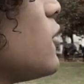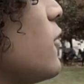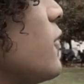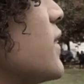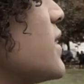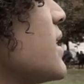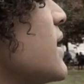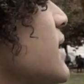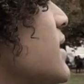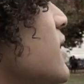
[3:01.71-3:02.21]

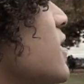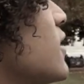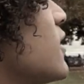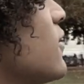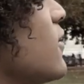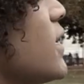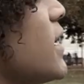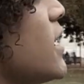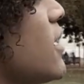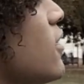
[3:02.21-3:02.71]
us into the
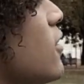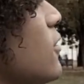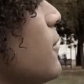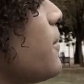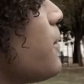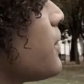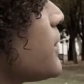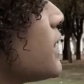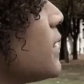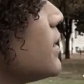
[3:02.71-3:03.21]
crowd,
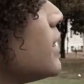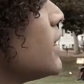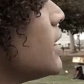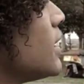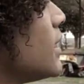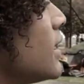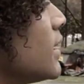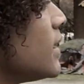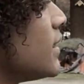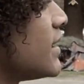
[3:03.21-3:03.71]

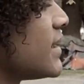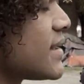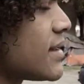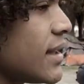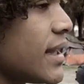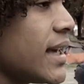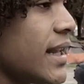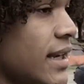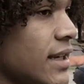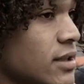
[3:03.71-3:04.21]
this
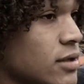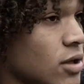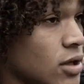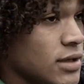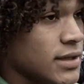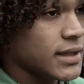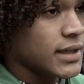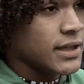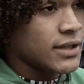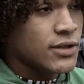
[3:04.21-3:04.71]
lady starts
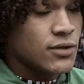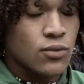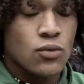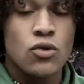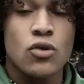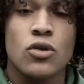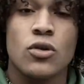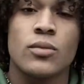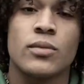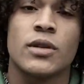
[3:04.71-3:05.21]
to get
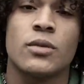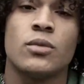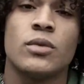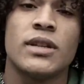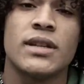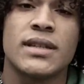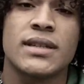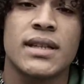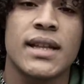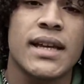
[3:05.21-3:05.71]
swarmed. And when
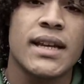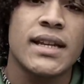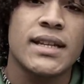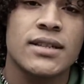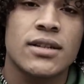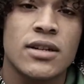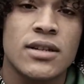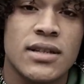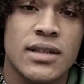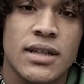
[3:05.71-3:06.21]
this lady
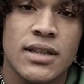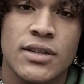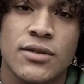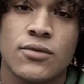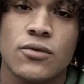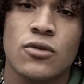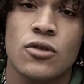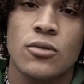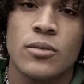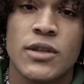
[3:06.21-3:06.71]
starts to get
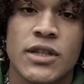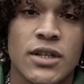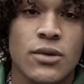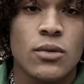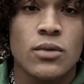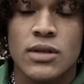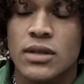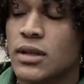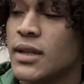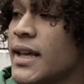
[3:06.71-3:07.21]
swarmed, and she
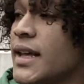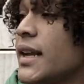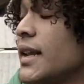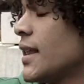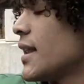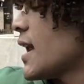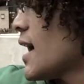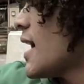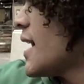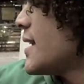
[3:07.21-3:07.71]
was a lady
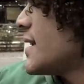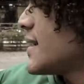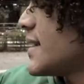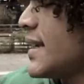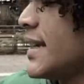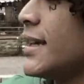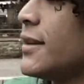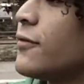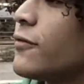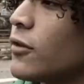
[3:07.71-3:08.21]
that I had
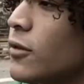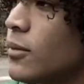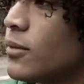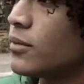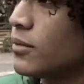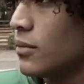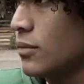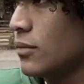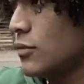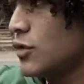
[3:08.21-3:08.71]
seen from
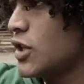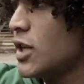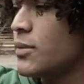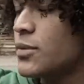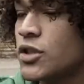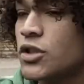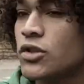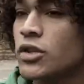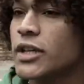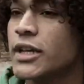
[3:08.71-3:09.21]
Jump
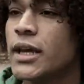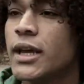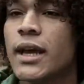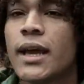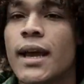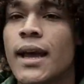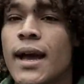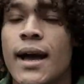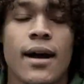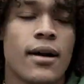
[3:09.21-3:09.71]
Street,
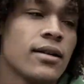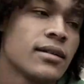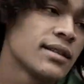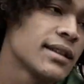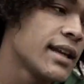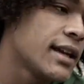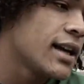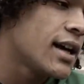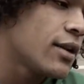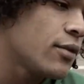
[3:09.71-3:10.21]
I was like,
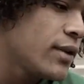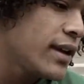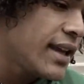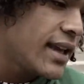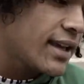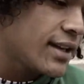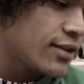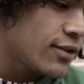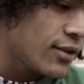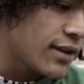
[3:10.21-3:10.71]
oh, we
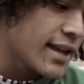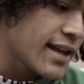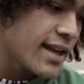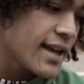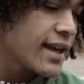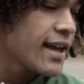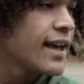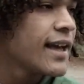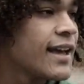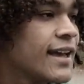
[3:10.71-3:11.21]
can't do that.
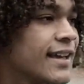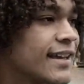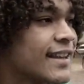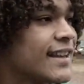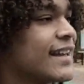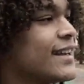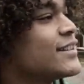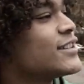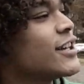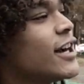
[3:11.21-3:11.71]

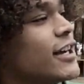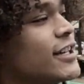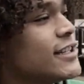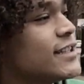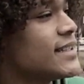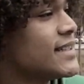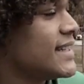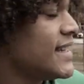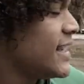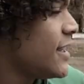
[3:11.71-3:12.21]
I tried to
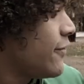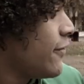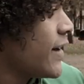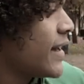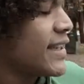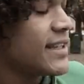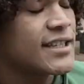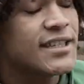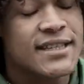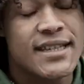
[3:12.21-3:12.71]
see if I
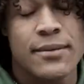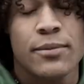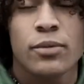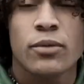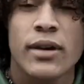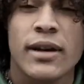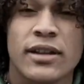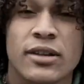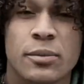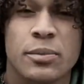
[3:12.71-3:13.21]
could
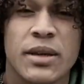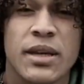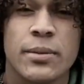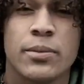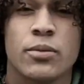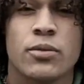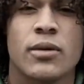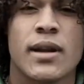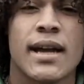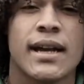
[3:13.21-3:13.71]
separate the
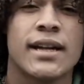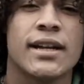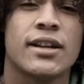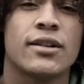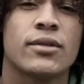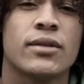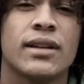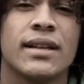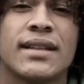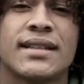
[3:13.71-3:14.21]
people, and I couldn't
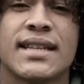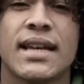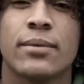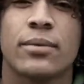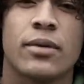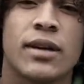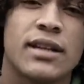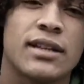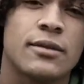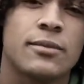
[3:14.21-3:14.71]
really
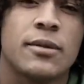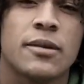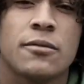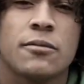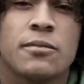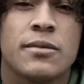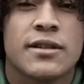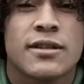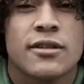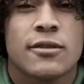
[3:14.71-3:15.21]
separate the people
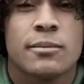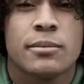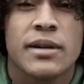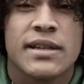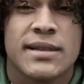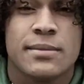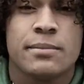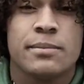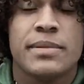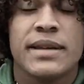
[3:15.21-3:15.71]
because they're a bunch
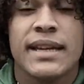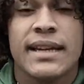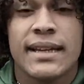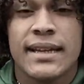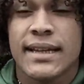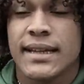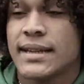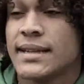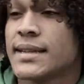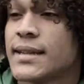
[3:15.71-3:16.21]
of big
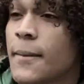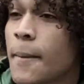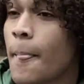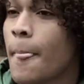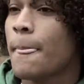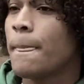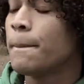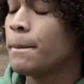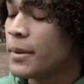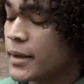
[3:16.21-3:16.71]
niggas.
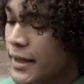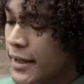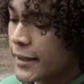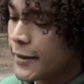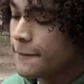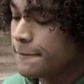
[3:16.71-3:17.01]
But